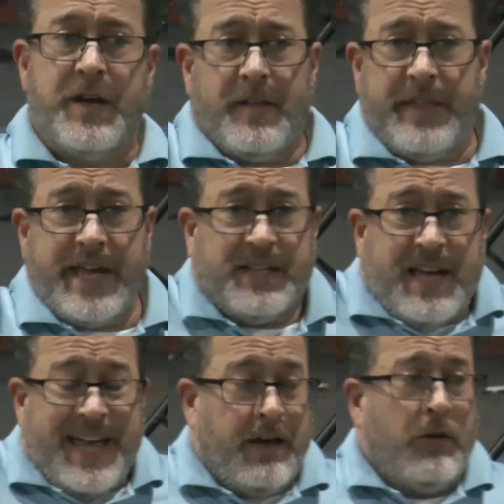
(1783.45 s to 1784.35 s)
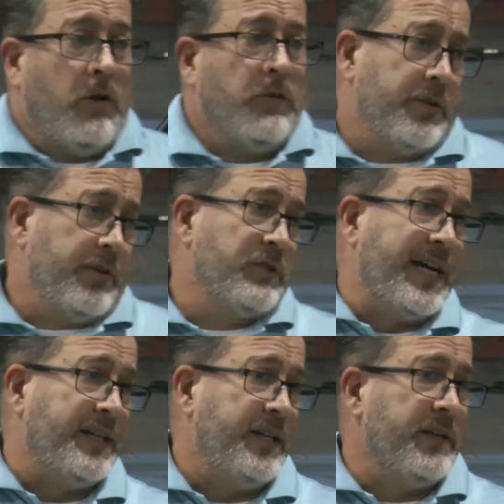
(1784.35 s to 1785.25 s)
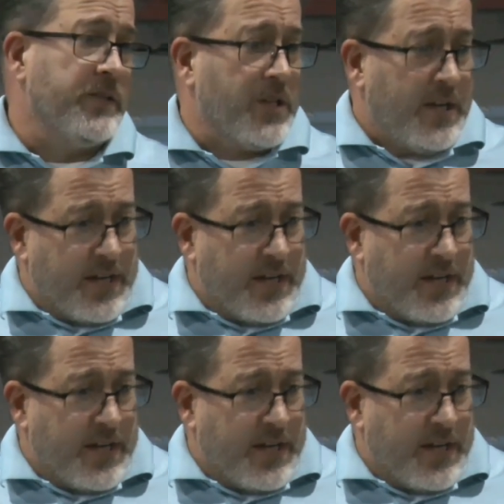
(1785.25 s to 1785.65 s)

They held on to those ideals